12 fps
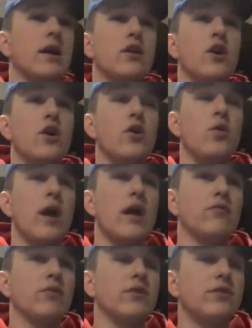to know
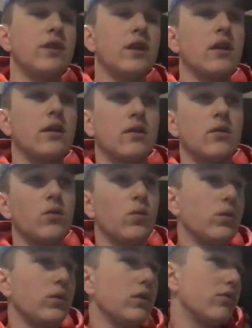everything
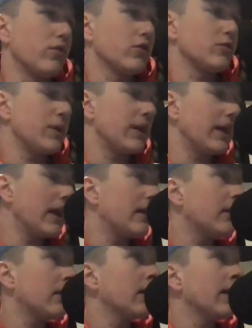when you first
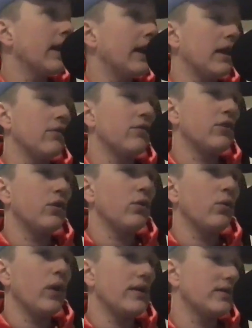begin. And if you
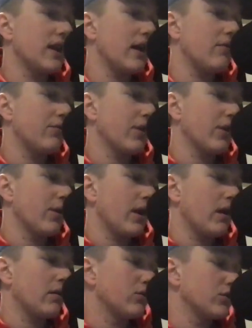waste time figuring it
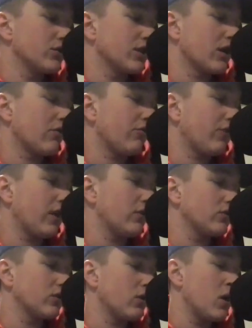out, you're just going to
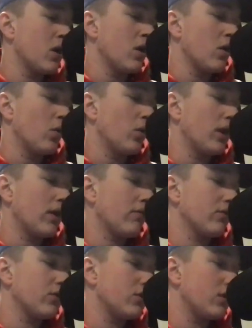fail. So
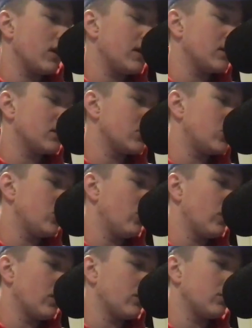whatever it is that you
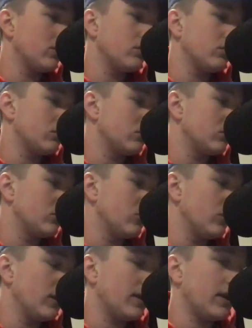want to do
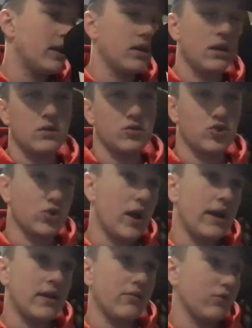it and,
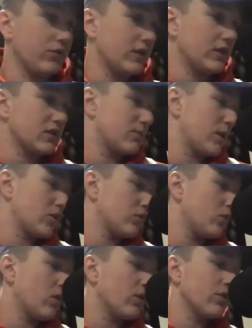try different things, especially
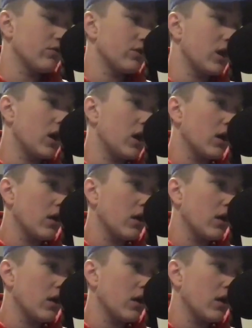while you're young.